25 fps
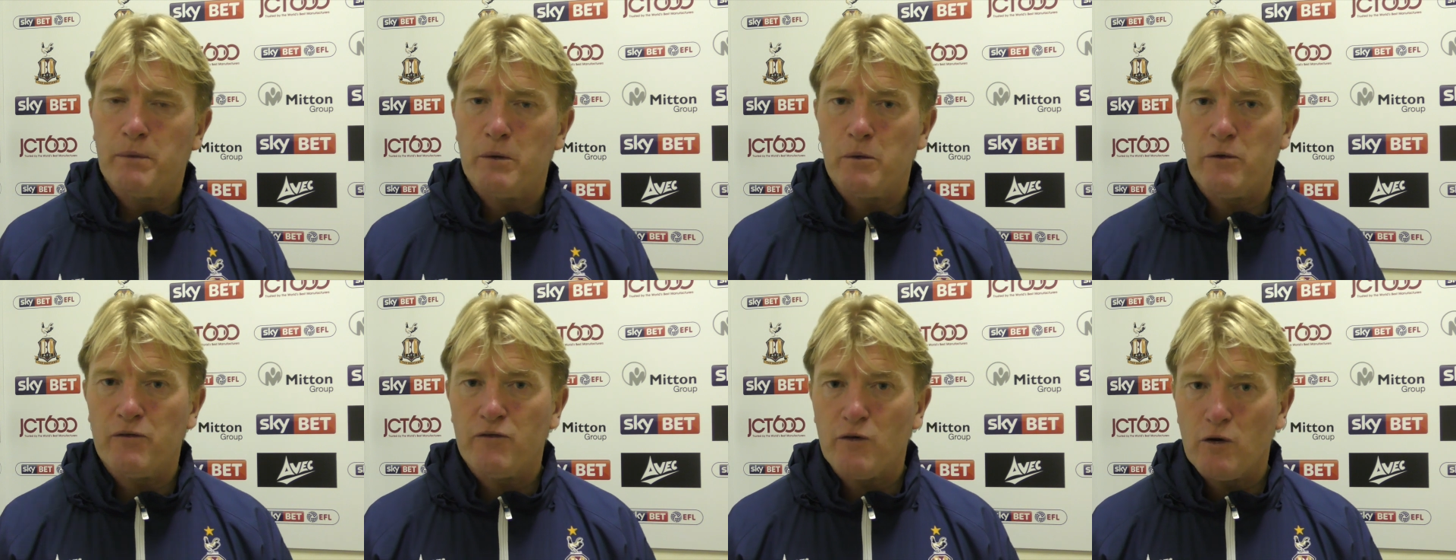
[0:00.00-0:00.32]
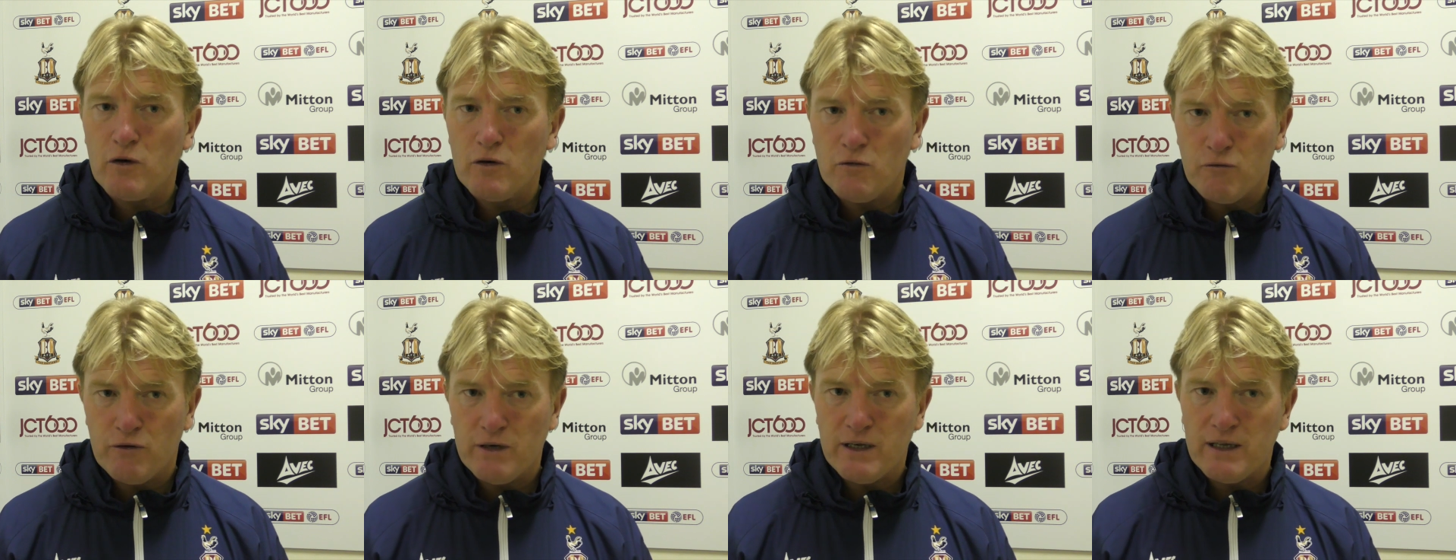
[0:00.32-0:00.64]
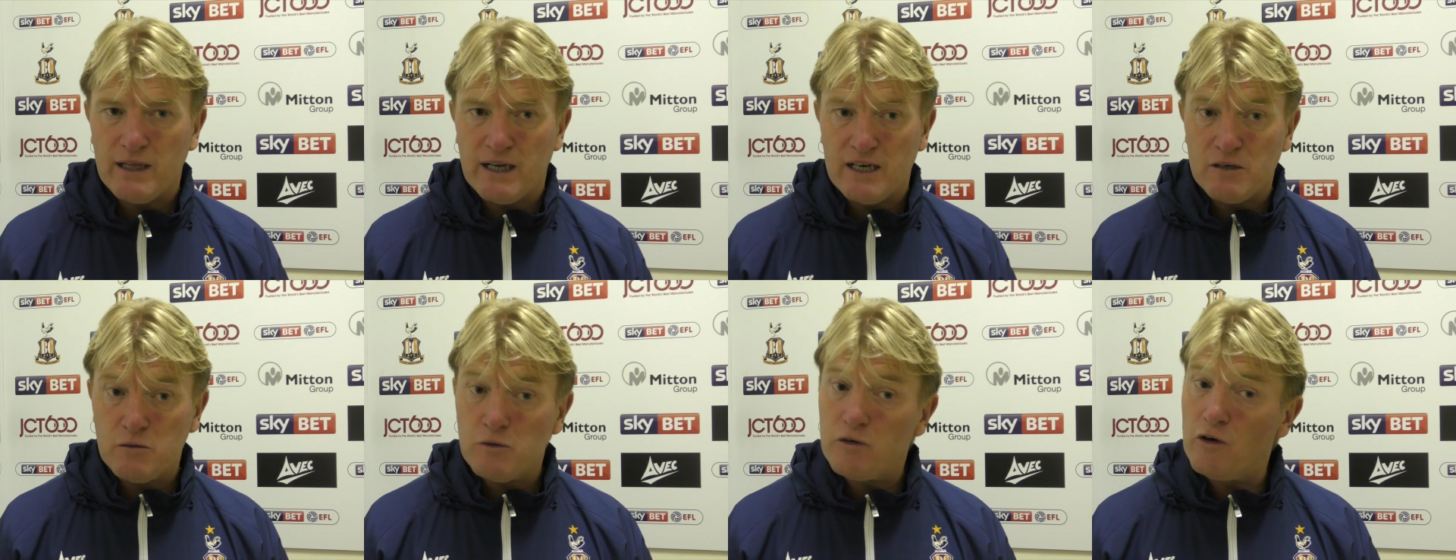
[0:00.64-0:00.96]
But we've got to
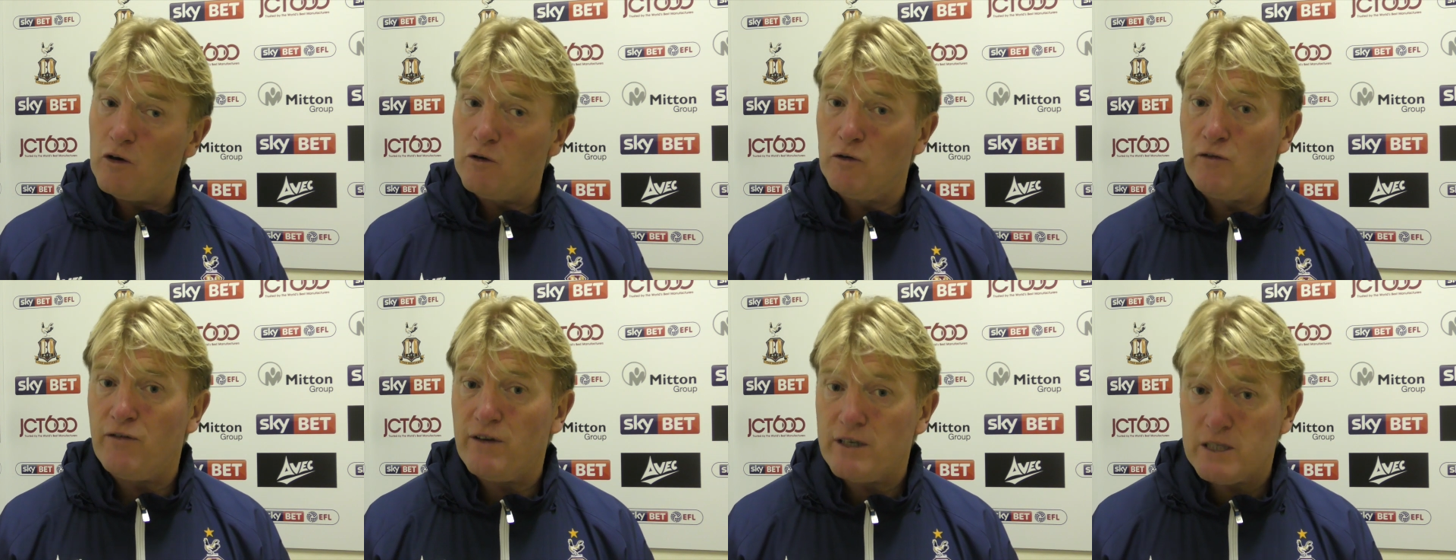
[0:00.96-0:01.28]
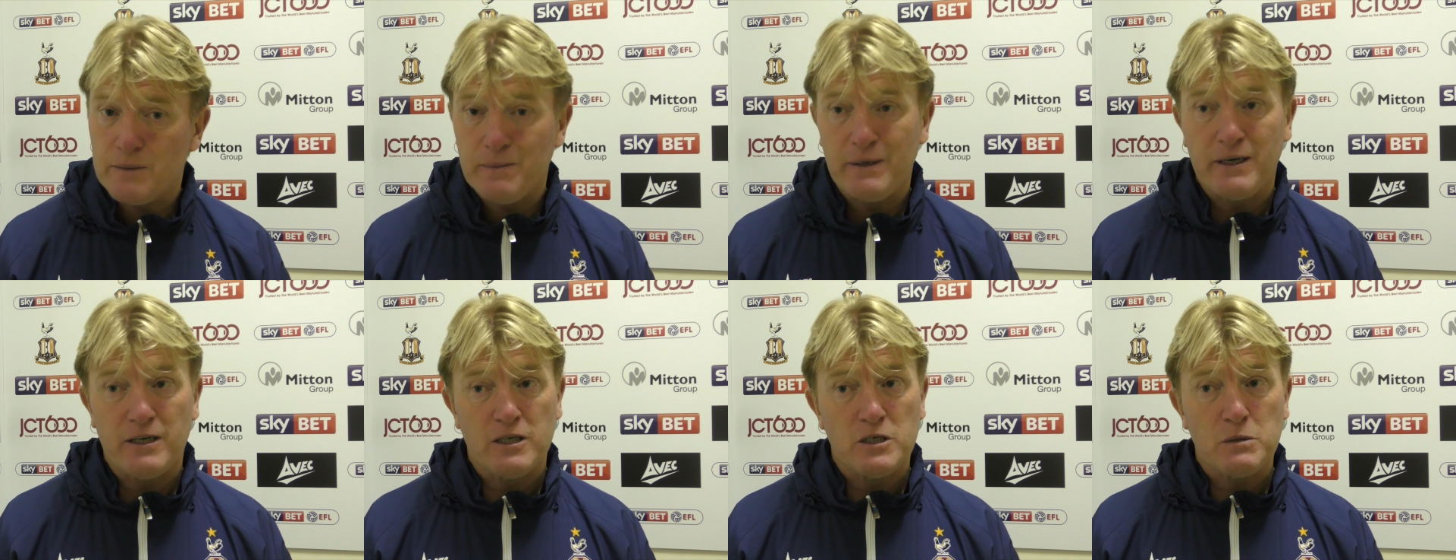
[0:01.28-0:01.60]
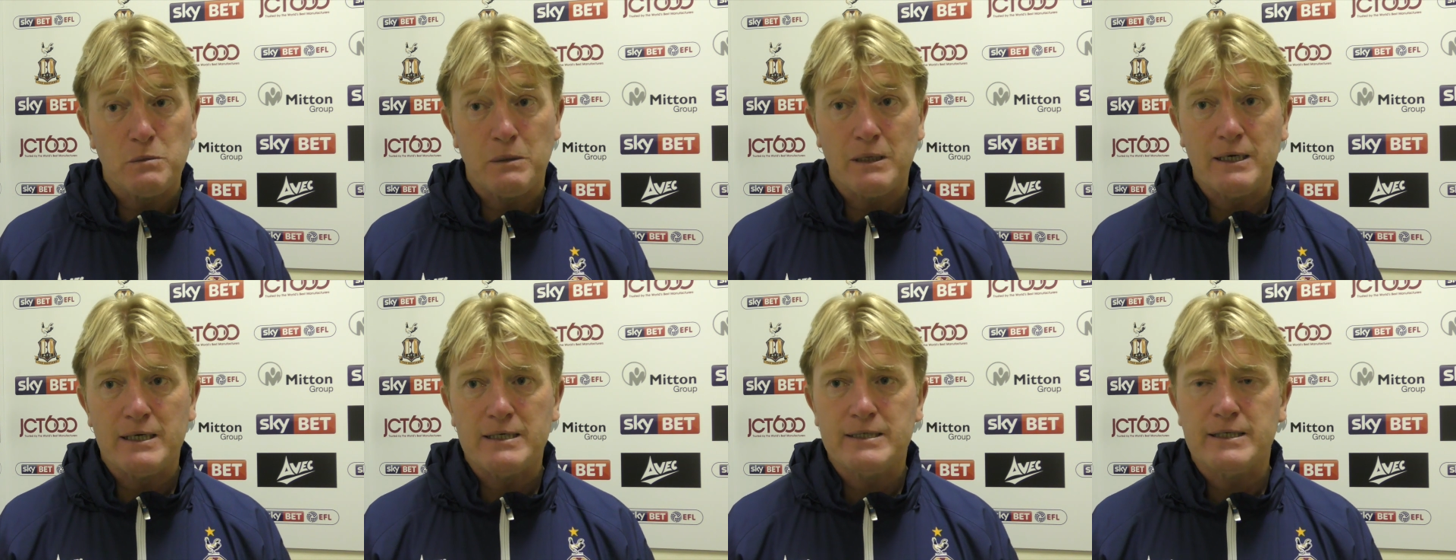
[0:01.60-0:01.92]
realise we've got enough
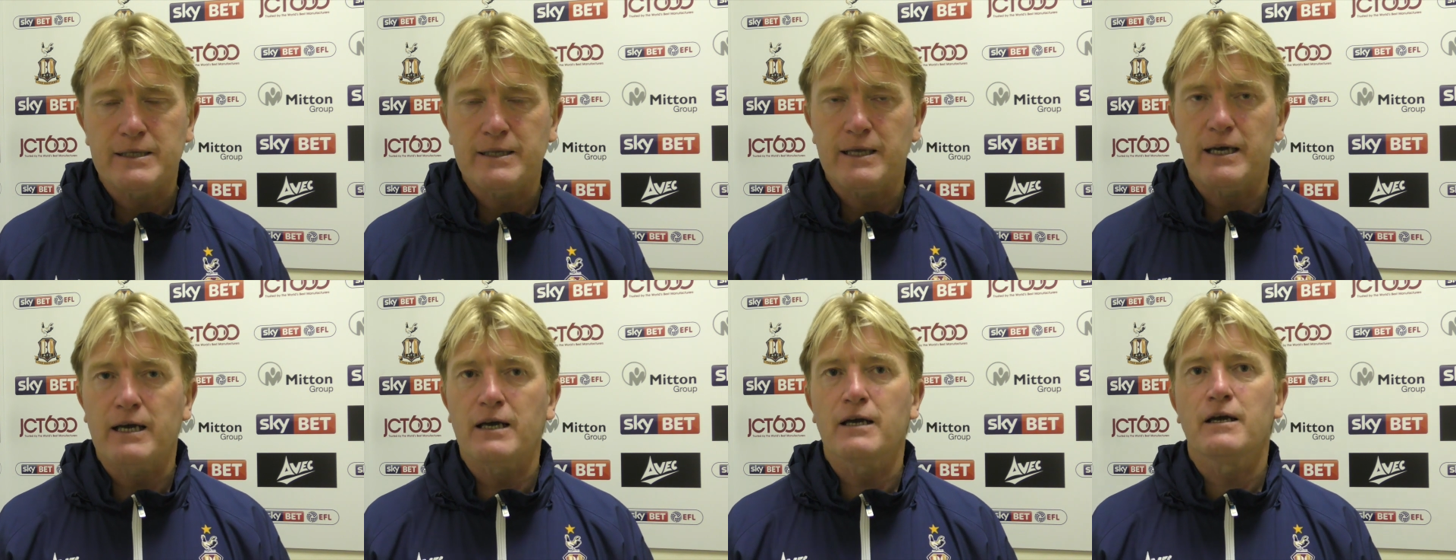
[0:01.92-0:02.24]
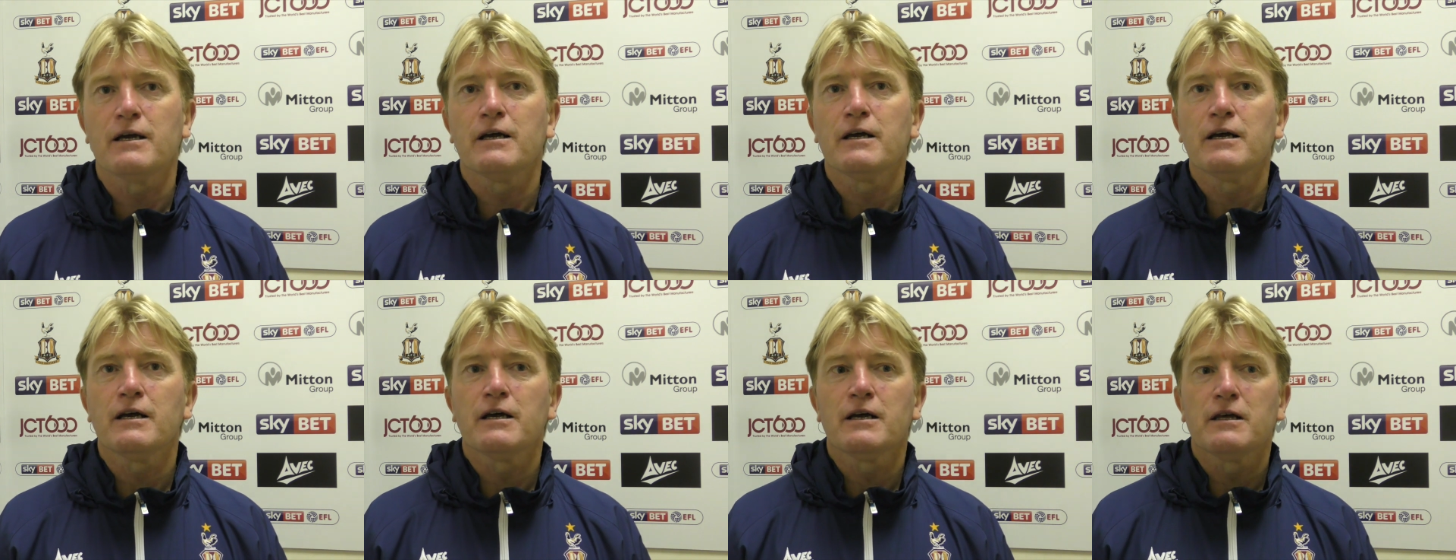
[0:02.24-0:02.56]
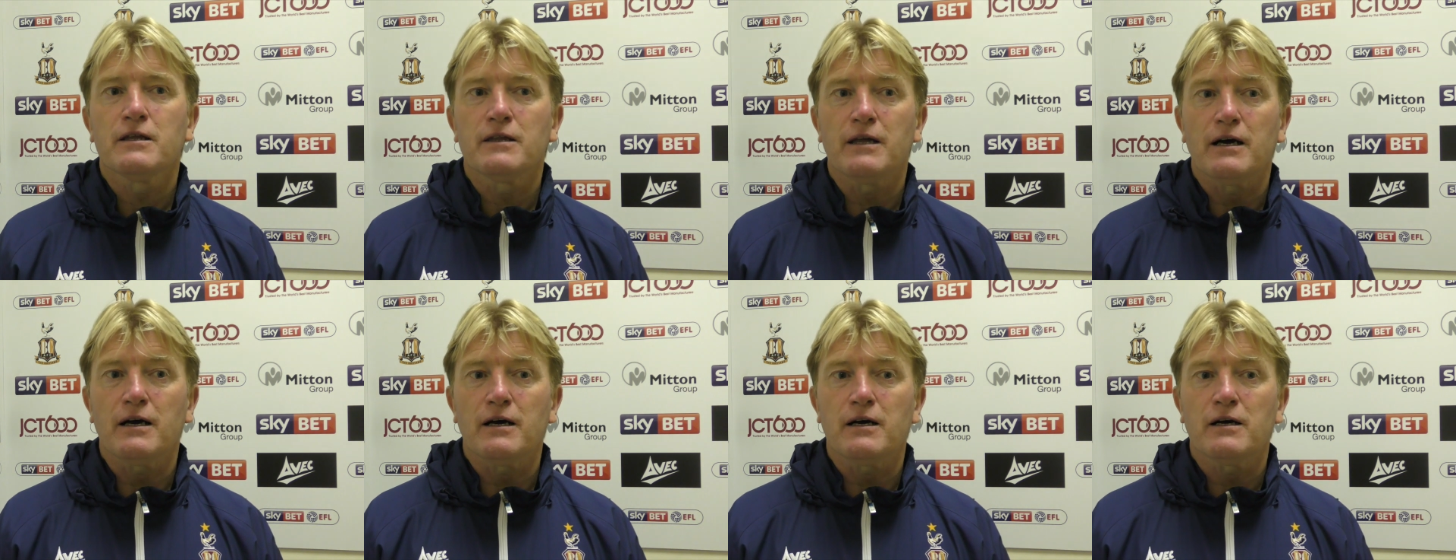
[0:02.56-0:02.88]
experienced players in there
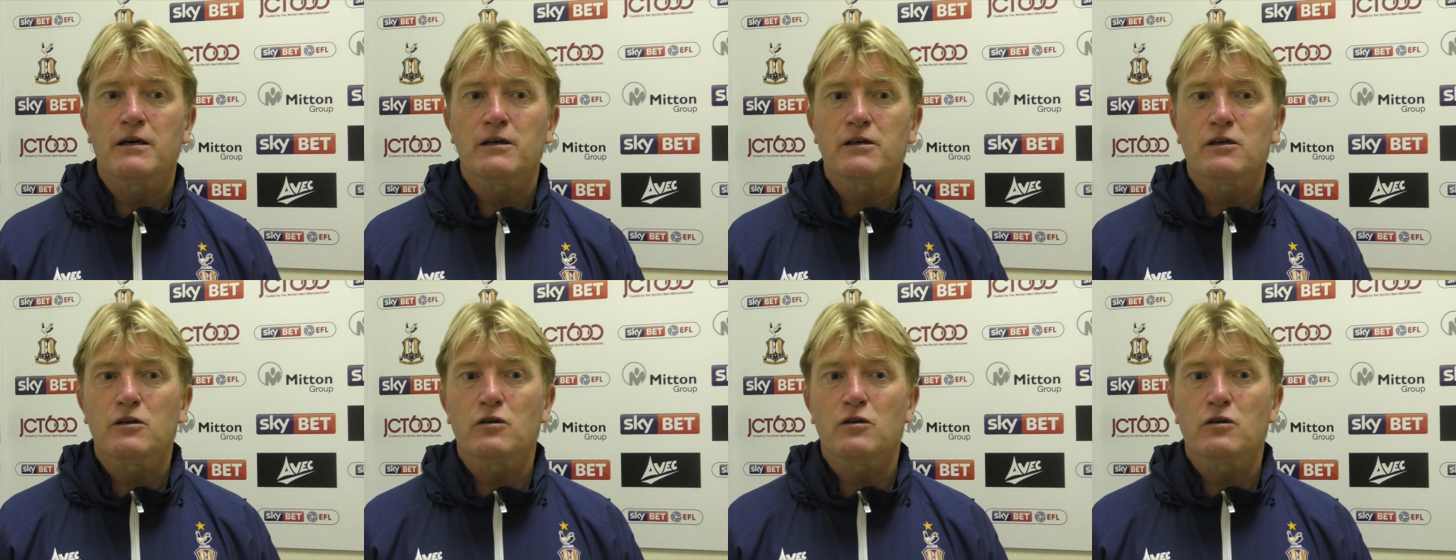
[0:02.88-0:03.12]
that,